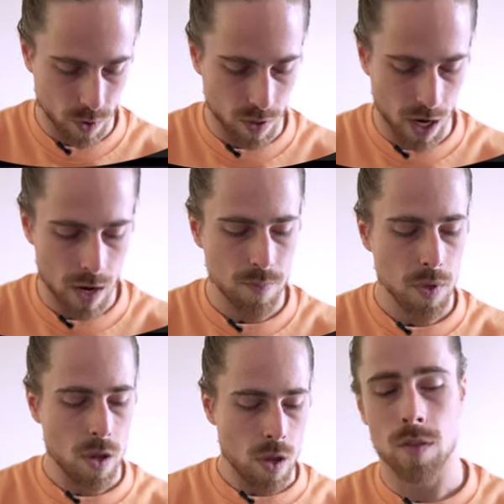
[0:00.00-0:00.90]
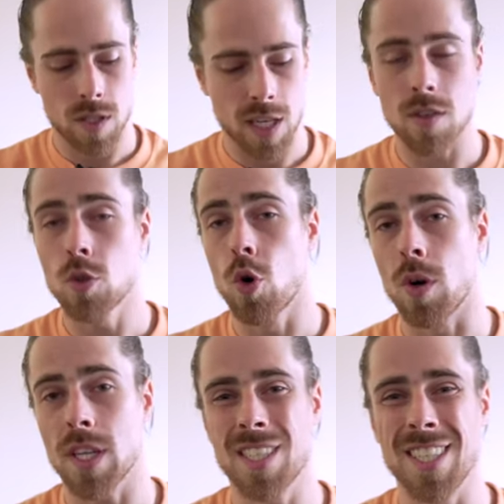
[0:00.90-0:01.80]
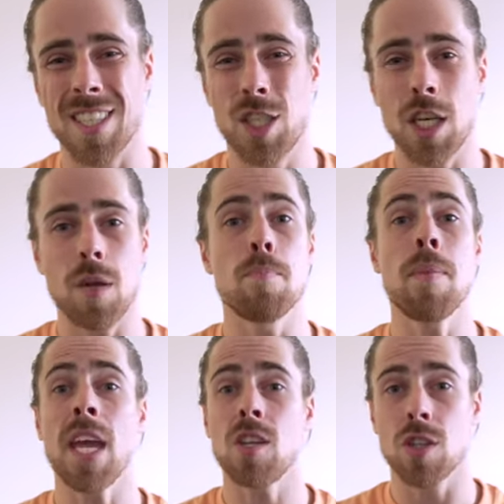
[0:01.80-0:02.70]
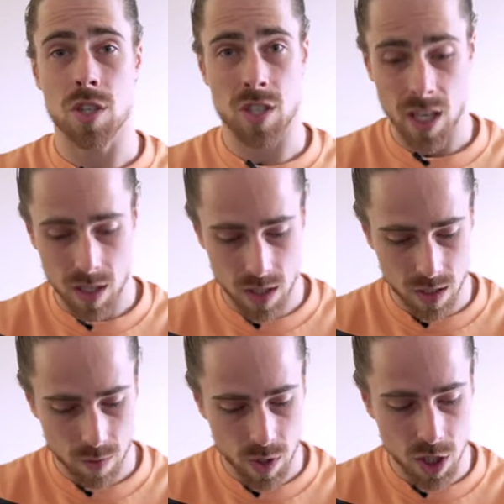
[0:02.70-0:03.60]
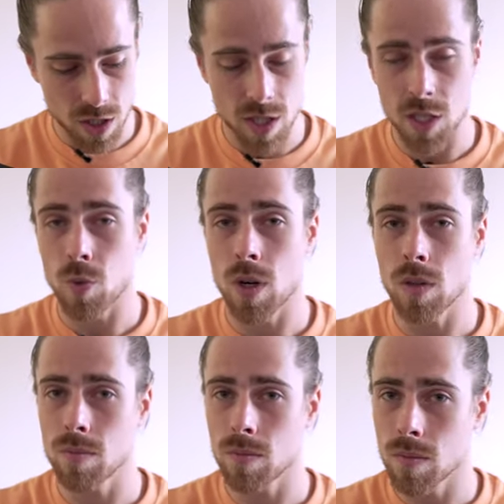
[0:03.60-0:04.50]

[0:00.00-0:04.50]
okay? The second chord is the G major 6, which is this one.